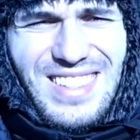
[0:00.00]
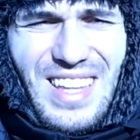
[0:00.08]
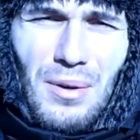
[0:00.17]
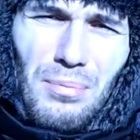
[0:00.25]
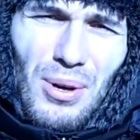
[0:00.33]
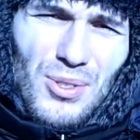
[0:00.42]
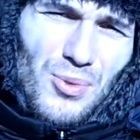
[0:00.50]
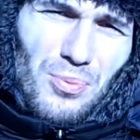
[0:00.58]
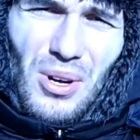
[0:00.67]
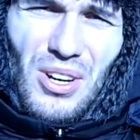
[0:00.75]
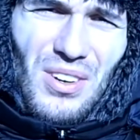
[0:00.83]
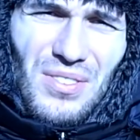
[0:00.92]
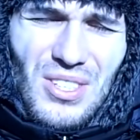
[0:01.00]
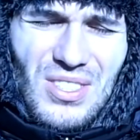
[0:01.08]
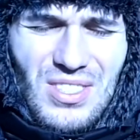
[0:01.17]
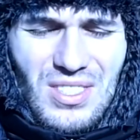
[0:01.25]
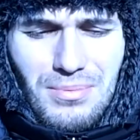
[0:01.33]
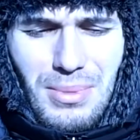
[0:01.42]
They are puzzled by
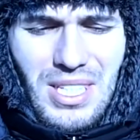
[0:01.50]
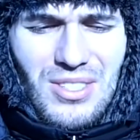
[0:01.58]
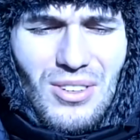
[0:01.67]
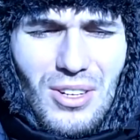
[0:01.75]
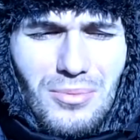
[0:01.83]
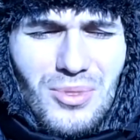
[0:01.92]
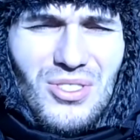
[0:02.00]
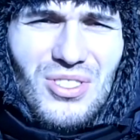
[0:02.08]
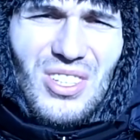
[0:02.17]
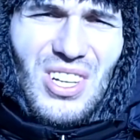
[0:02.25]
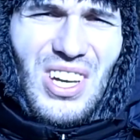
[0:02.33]
others many times,